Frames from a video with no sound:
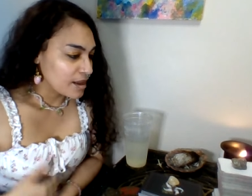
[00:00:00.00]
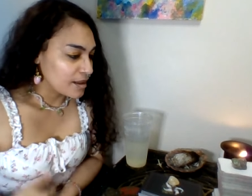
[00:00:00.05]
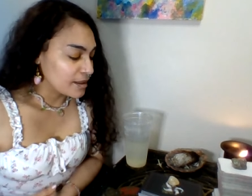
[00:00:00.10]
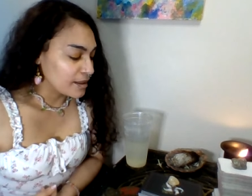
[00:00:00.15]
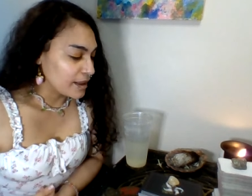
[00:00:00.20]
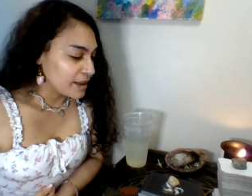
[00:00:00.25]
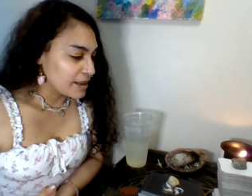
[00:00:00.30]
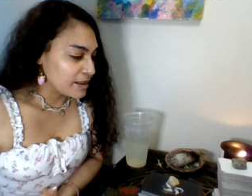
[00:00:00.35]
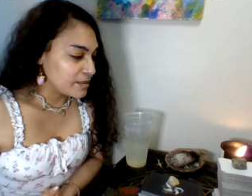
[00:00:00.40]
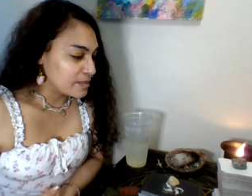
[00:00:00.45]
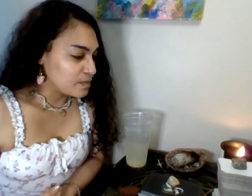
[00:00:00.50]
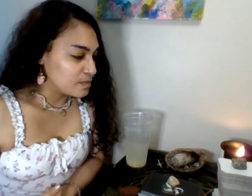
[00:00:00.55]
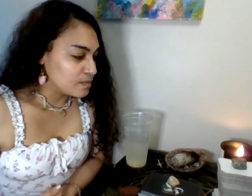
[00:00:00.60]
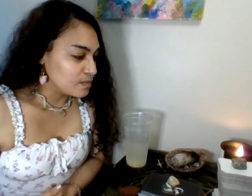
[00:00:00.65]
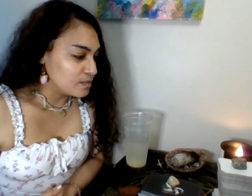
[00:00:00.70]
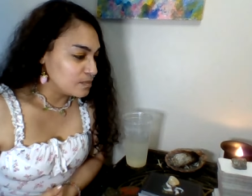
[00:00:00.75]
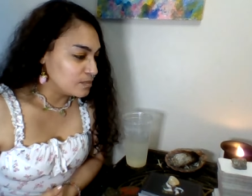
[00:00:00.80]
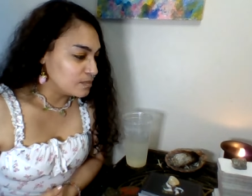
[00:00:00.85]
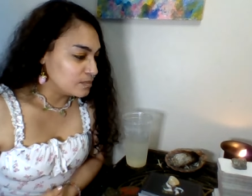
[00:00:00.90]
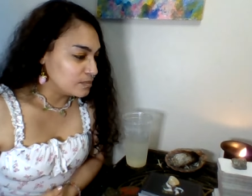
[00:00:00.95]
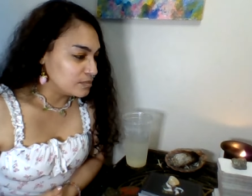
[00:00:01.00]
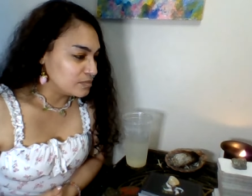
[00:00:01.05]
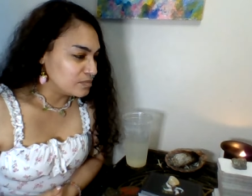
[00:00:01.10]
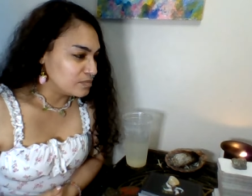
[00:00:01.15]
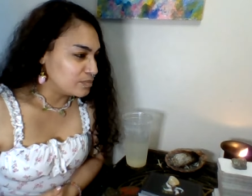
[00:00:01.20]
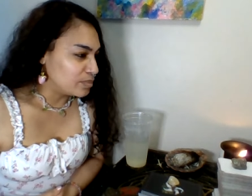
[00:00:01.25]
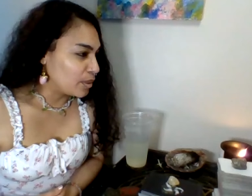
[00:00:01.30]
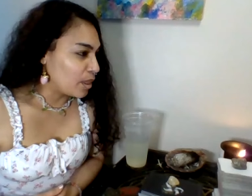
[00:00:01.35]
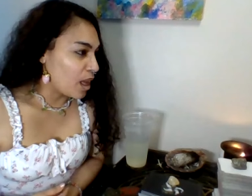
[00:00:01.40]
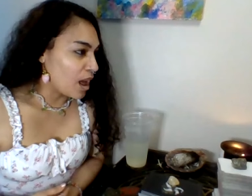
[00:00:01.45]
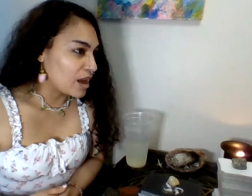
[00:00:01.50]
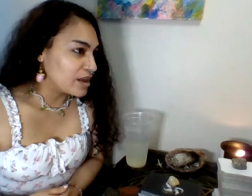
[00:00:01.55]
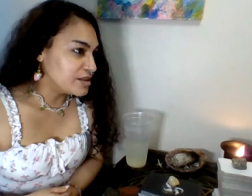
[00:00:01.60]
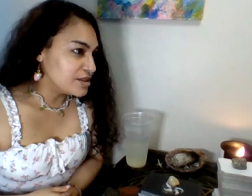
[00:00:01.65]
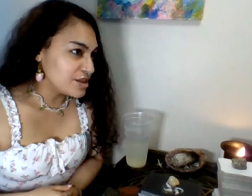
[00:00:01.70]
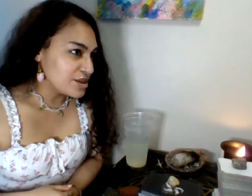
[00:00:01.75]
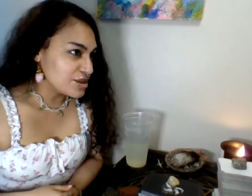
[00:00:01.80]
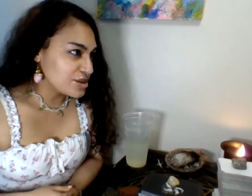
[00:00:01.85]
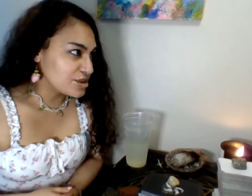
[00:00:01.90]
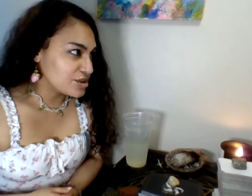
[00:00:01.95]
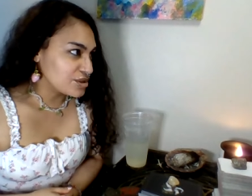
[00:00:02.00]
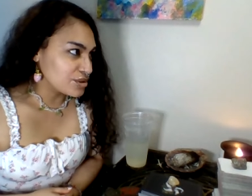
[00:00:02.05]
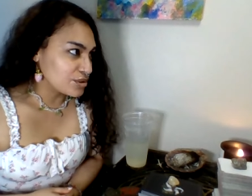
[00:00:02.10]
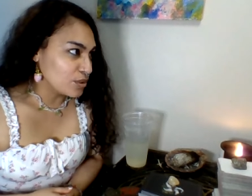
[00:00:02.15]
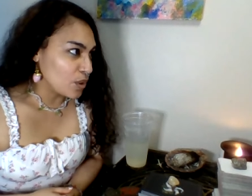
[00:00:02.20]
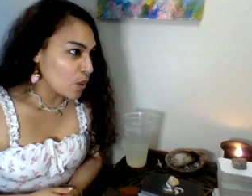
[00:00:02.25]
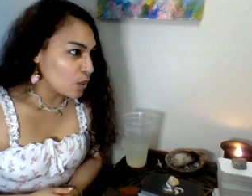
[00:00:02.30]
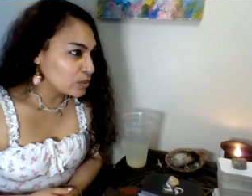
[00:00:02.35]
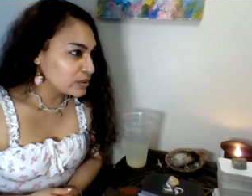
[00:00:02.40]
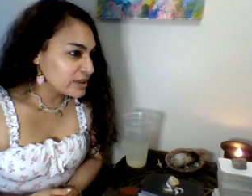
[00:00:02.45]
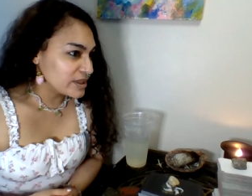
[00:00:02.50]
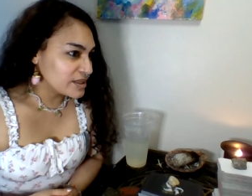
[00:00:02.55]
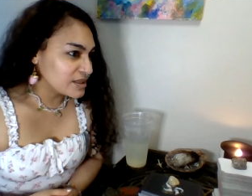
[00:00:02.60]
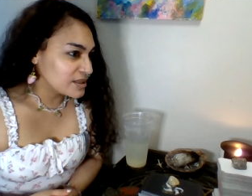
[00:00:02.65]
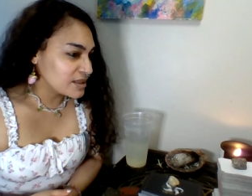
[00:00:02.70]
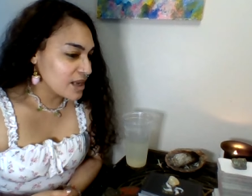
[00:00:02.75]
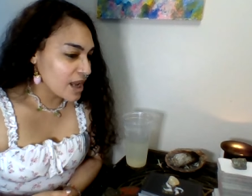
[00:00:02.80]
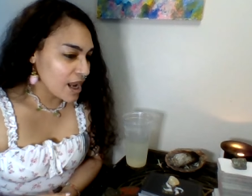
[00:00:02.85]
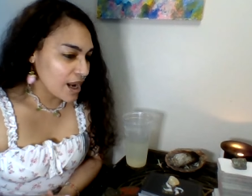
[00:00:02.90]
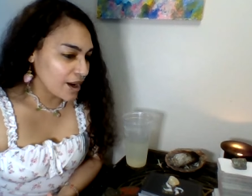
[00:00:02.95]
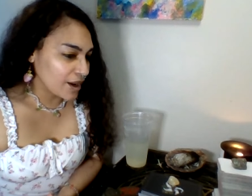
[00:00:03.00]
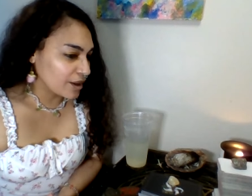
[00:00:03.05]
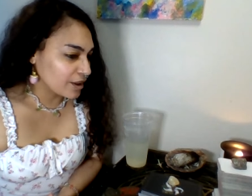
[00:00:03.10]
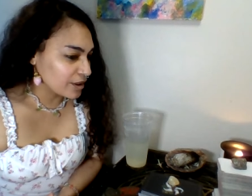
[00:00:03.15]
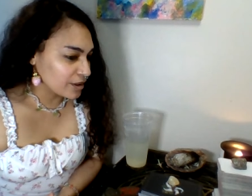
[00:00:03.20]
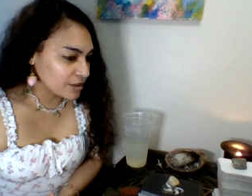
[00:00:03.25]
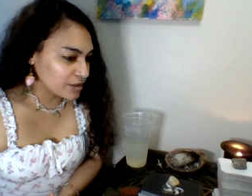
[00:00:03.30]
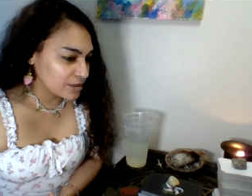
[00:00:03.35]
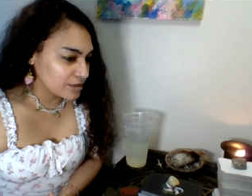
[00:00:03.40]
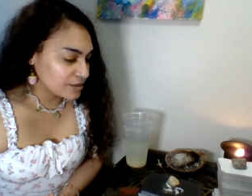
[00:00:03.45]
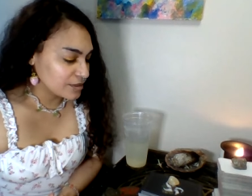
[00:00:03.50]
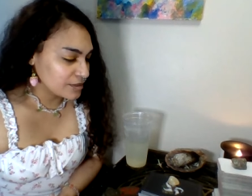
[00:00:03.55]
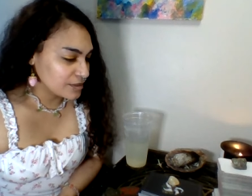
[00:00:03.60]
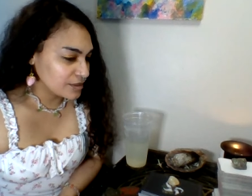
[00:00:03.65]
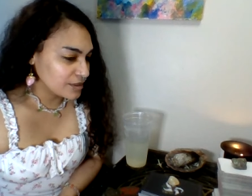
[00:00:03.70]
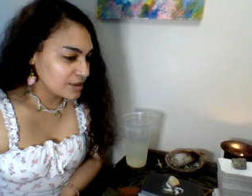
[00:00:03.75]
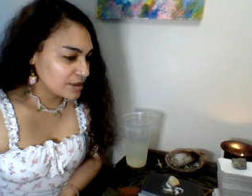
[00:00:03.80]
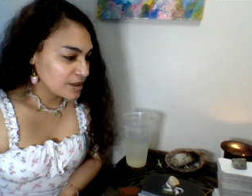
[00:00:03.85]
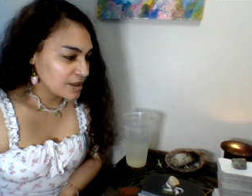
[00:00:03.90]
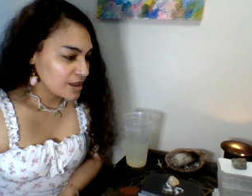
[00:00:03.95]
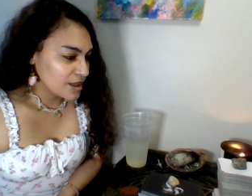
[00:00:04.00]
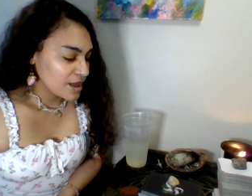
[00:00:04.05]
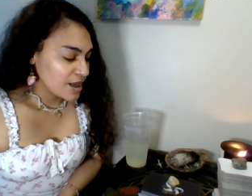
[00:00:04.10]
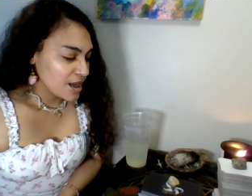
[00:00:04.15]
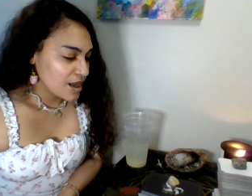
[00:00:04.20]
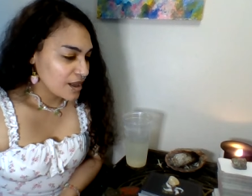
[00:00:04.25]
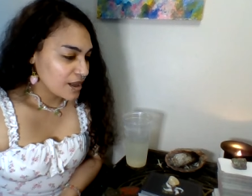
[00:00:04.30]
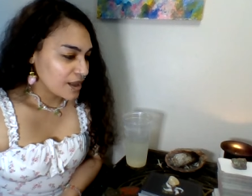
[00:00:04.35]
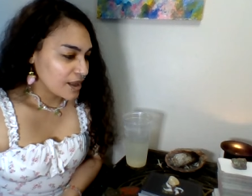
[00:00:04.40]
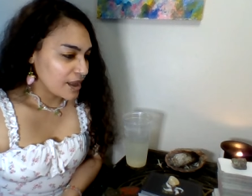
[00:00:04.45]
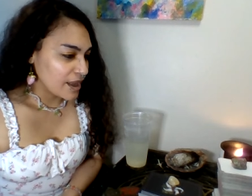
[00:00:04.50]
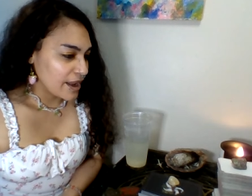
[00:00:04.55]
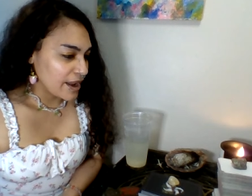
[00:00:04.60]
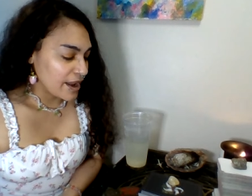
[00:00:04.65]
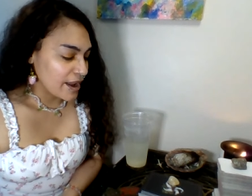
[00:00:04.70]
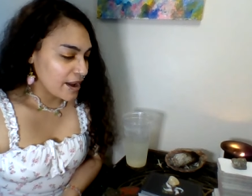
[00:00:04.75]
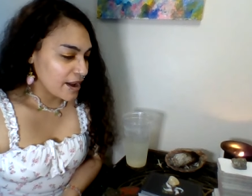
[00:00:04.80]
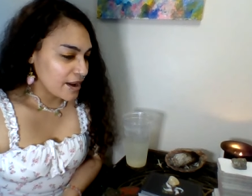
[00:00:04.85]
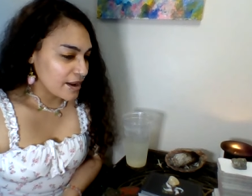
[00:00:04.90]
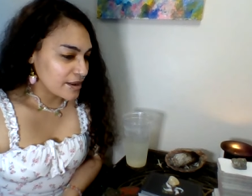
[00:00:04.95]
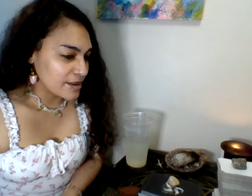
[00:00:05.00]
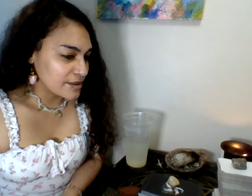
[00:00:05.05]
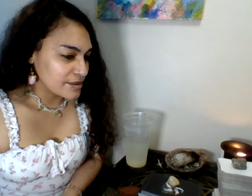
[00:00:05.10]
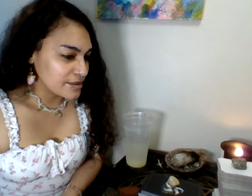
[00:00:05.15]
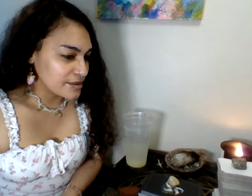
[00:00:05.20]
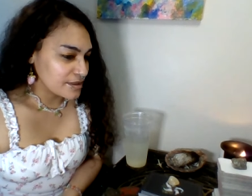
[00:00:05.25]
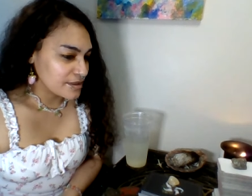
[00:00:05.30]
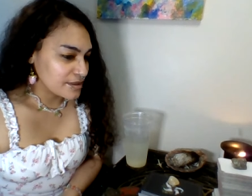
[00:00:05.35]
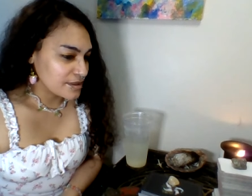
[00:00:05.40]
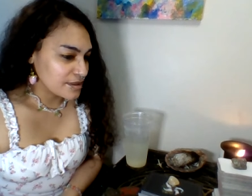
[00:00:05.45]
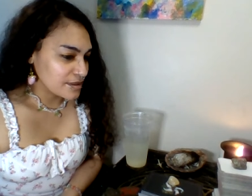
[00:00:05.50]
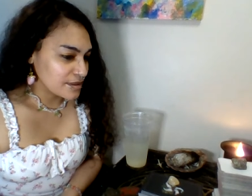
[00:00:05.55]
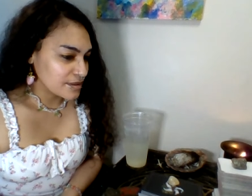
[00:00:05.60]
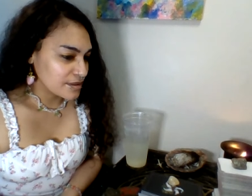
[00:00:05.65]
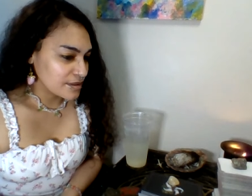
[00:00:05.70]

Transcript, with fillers: like blondish golden hair, and